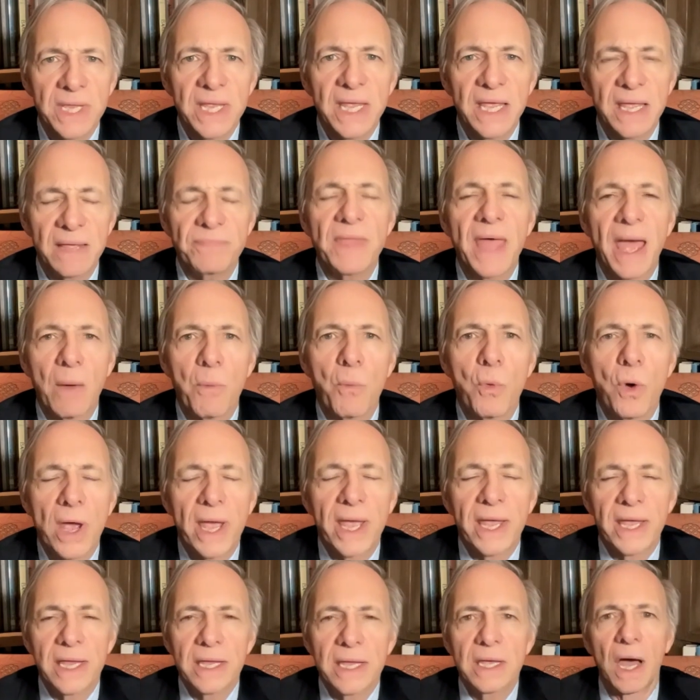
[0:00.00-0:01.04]
in that
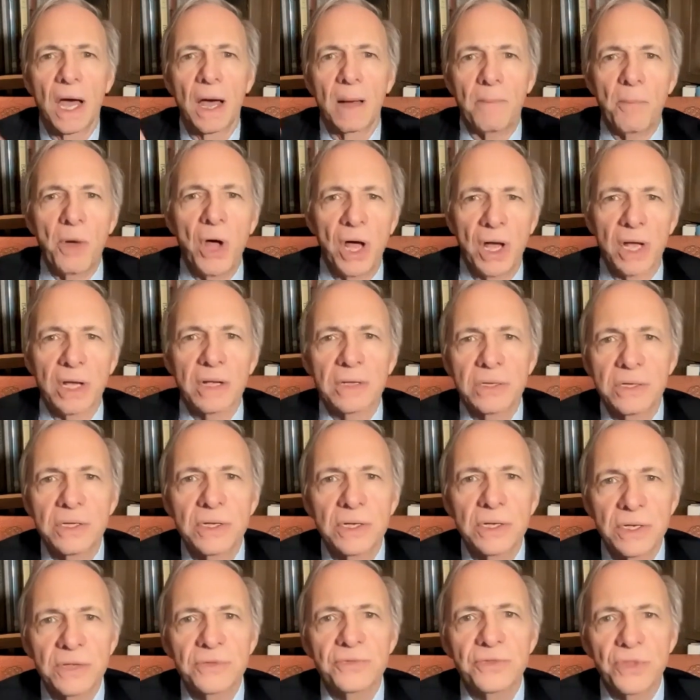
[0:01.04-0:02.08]
way among
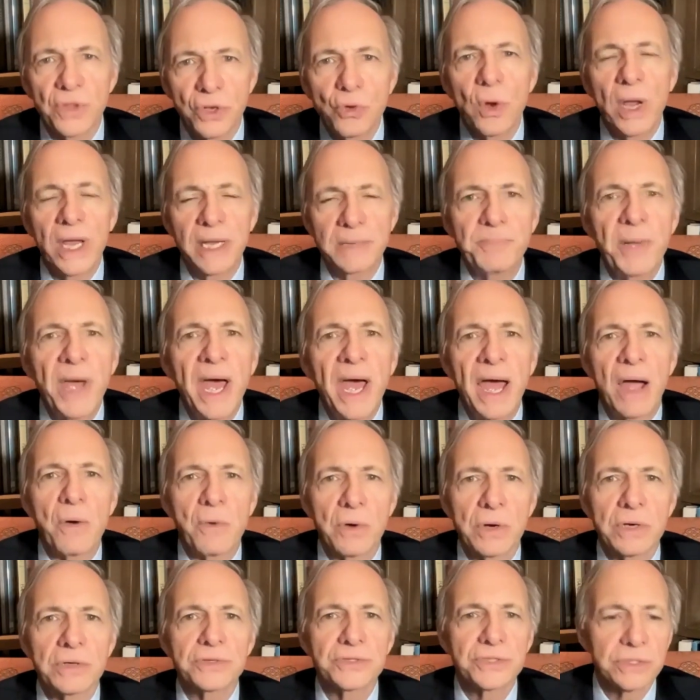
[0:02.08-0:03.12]
the great
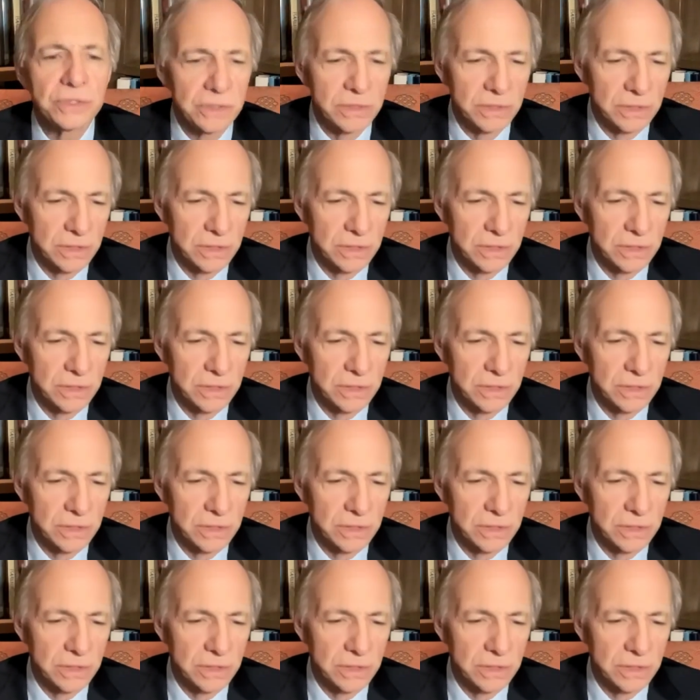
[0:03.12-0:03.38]
powers.